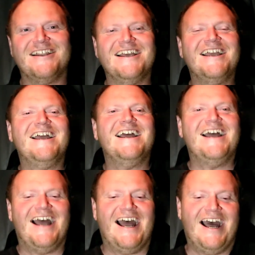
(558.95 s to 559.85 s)
But
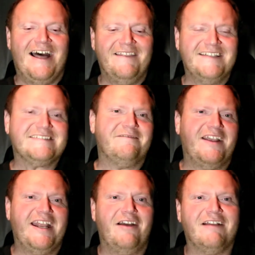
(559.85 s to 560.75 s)
uh, that's the
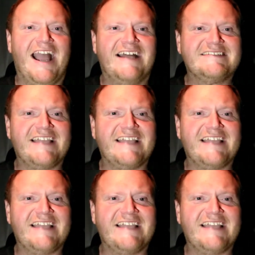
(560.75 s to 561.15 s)
video, guys.